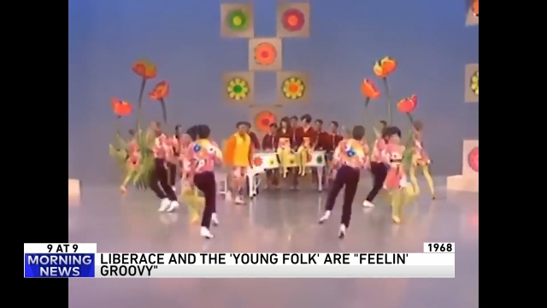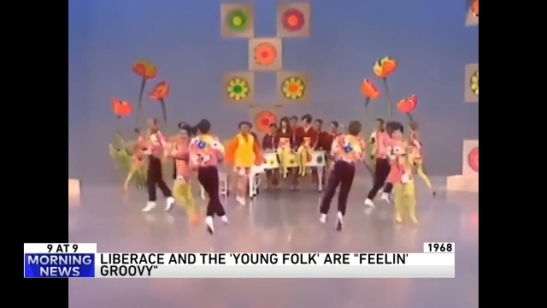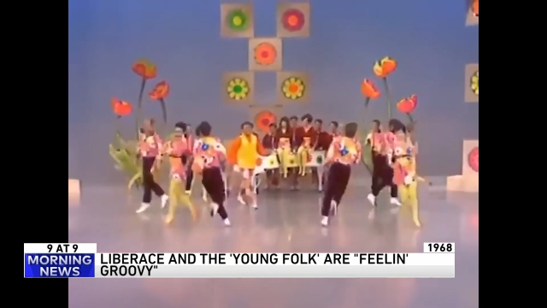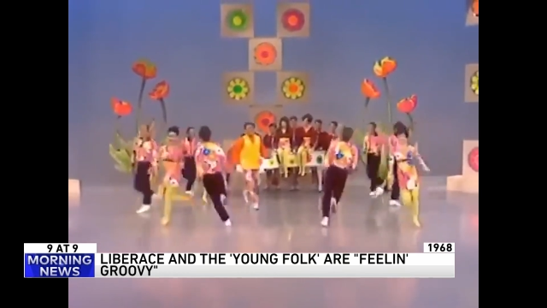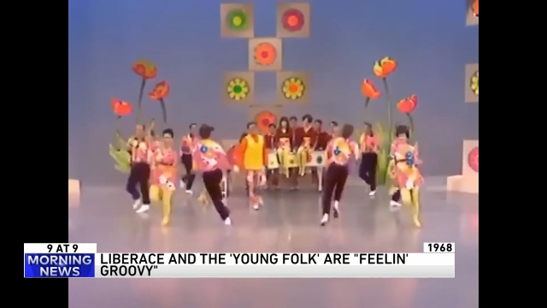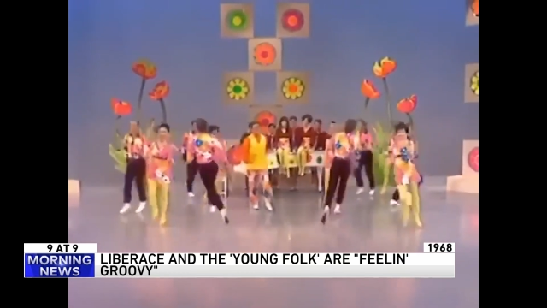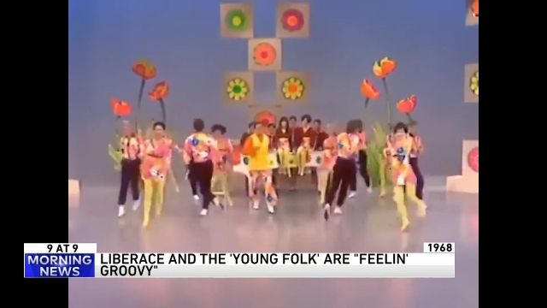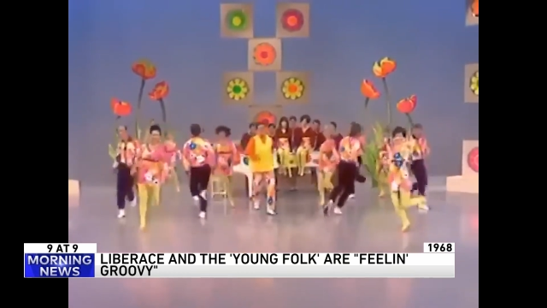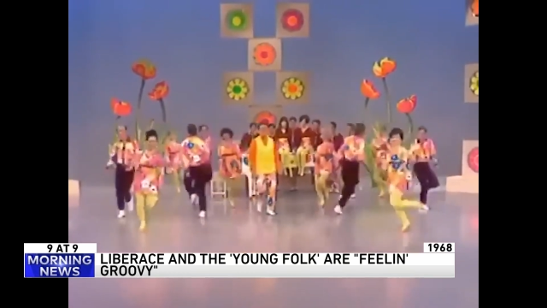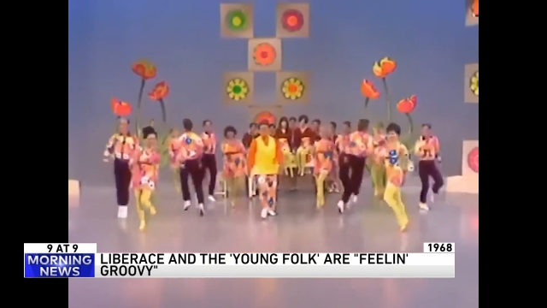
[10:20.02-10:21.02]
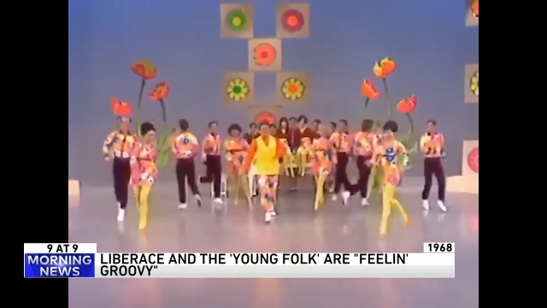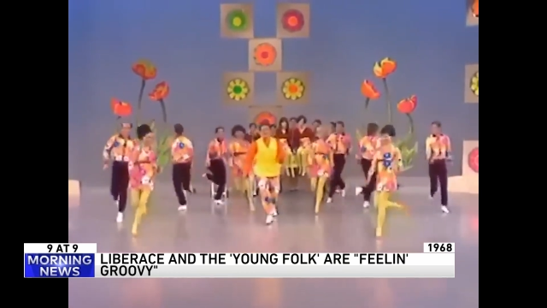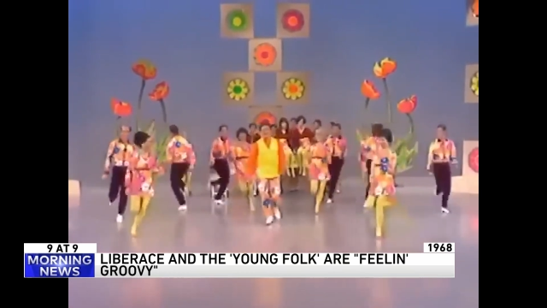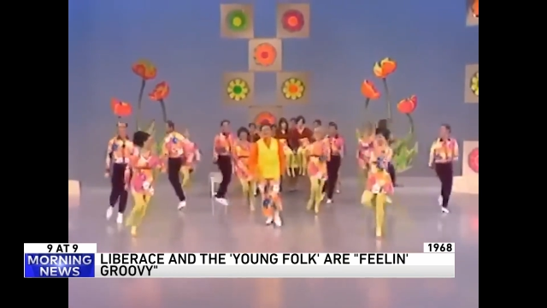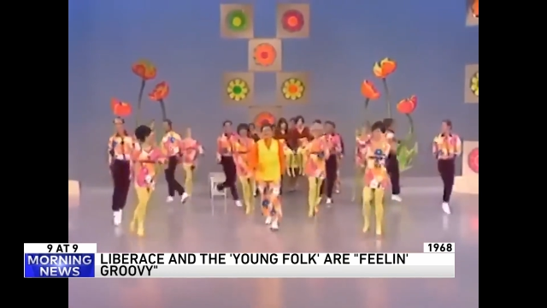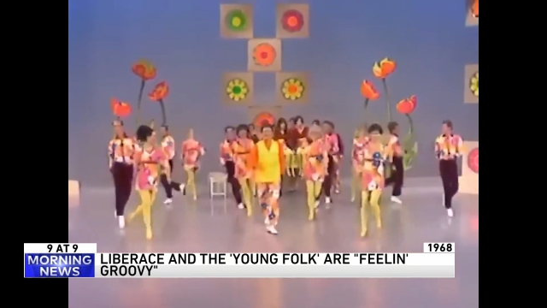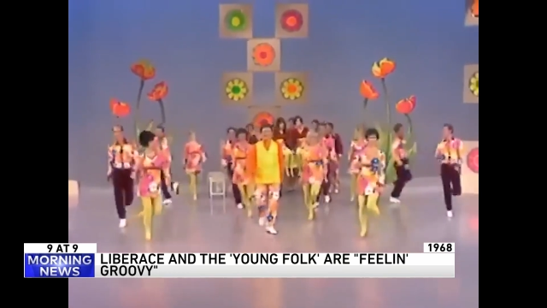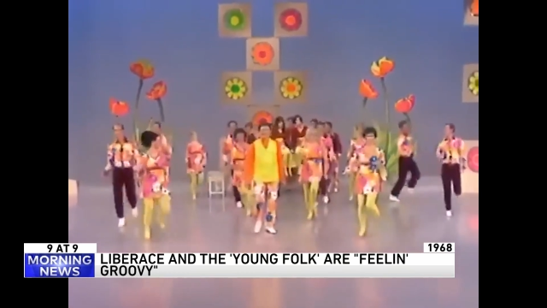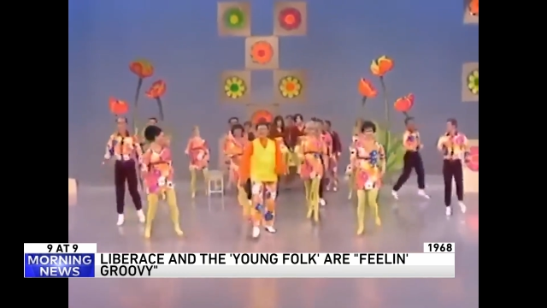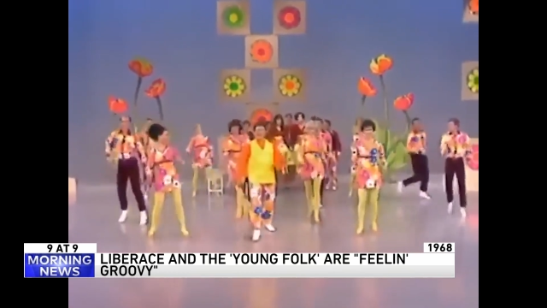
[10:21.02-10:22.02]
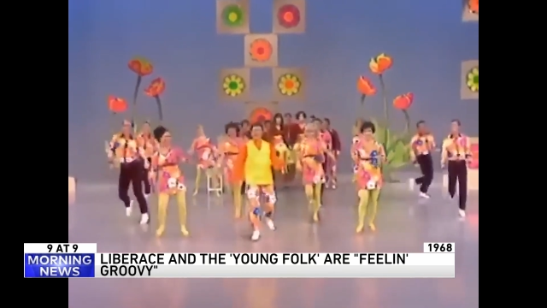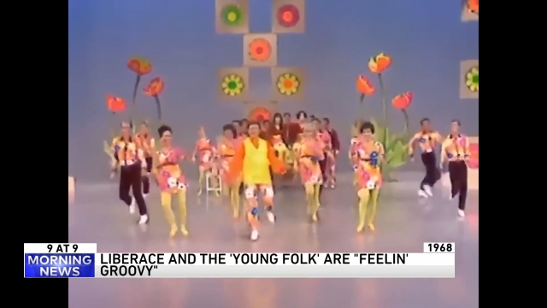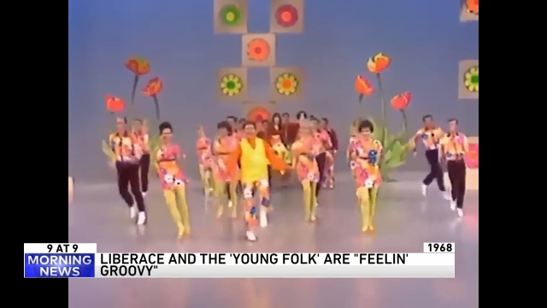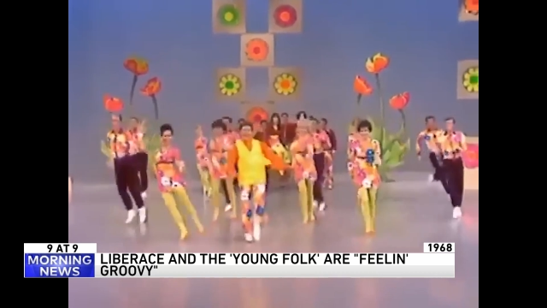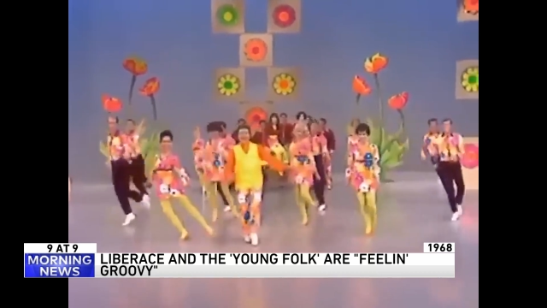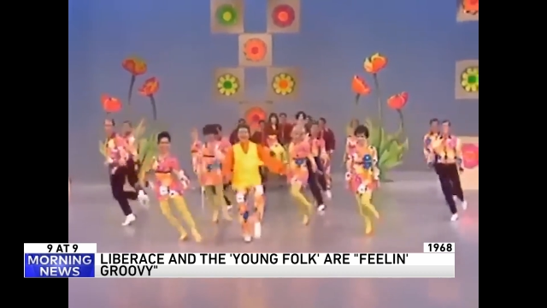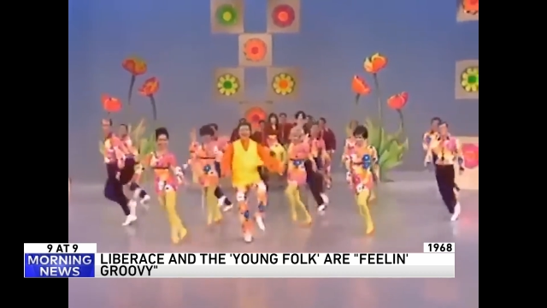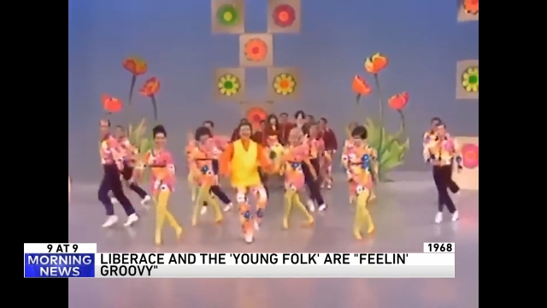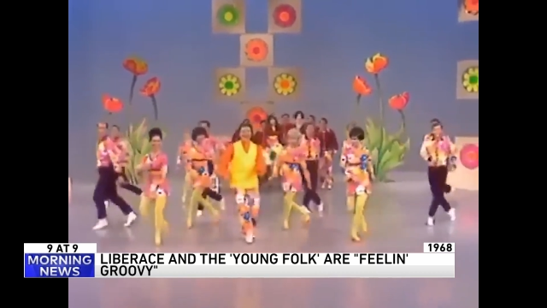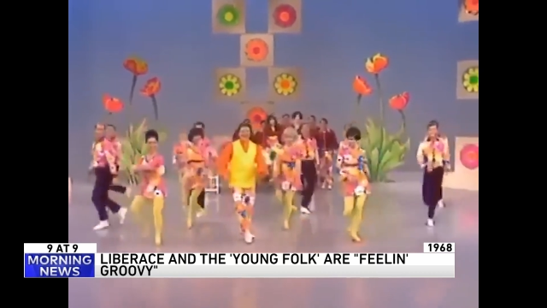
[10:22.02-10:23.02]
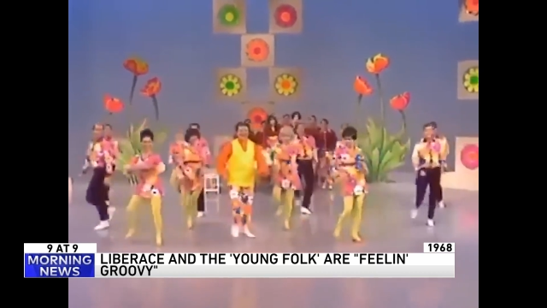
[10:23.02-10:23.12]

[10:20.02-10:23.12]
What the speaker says: Nobody's mouth can be seen.